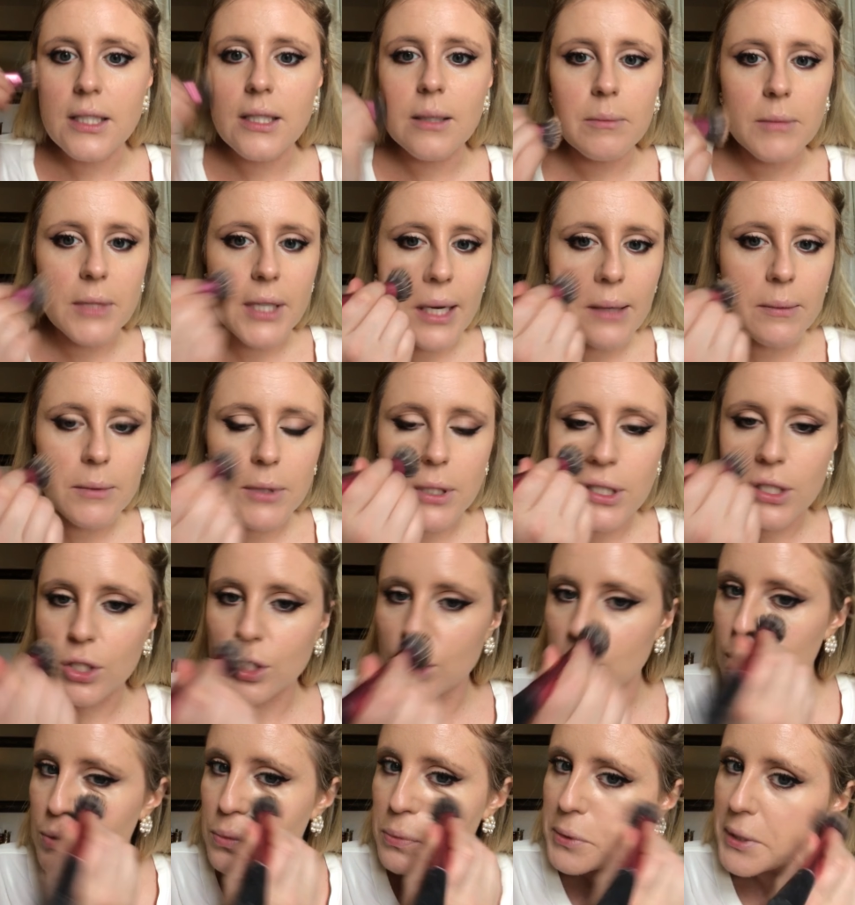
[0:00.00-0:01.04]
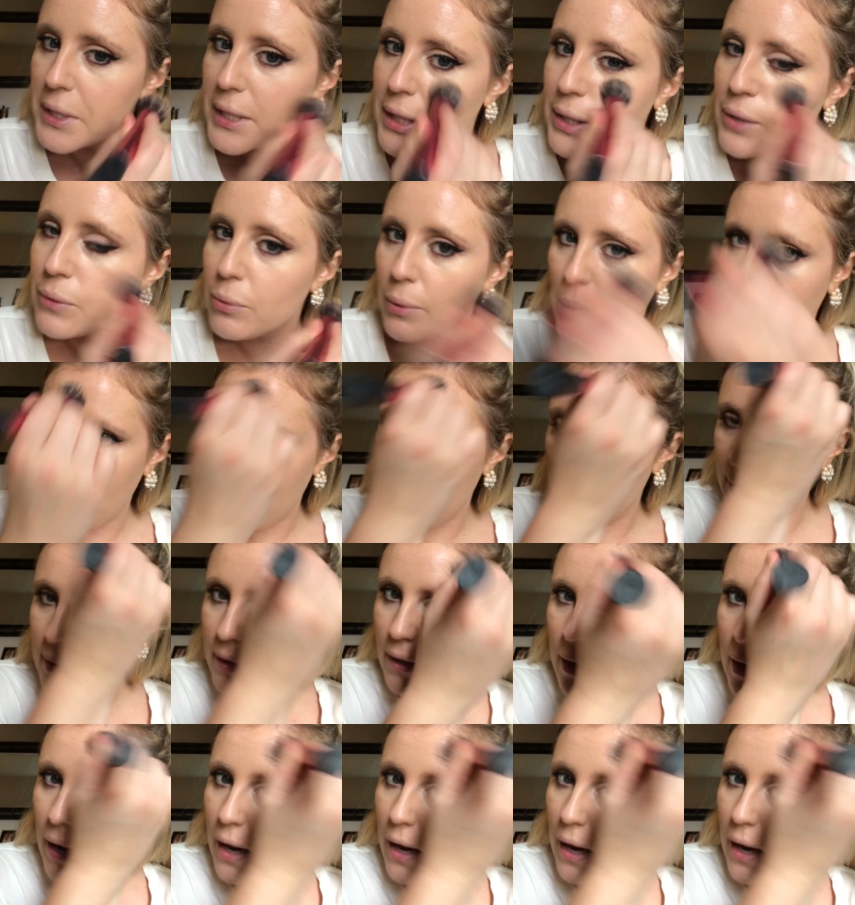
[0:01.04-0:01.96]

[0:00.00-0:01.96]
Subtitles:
Sometimes it's just really red.